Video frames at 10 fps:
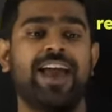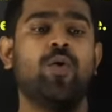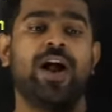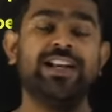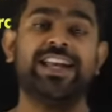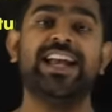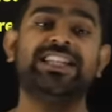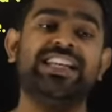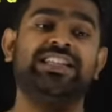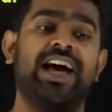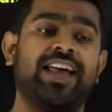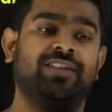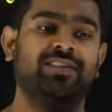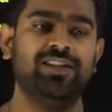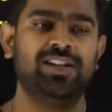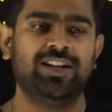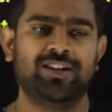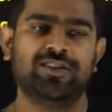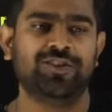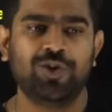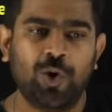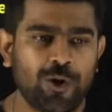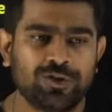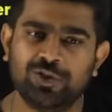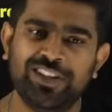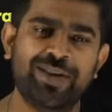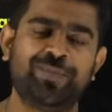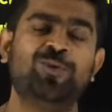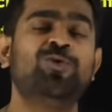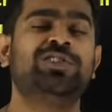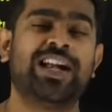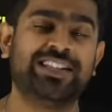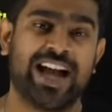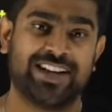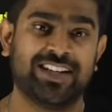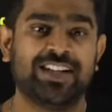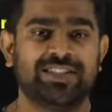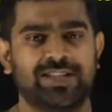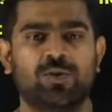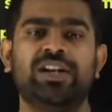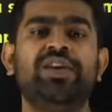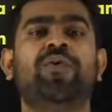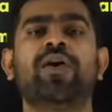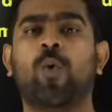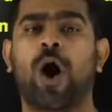weigh 1 kg, sir? No, Sudeep. Who said that? That's only for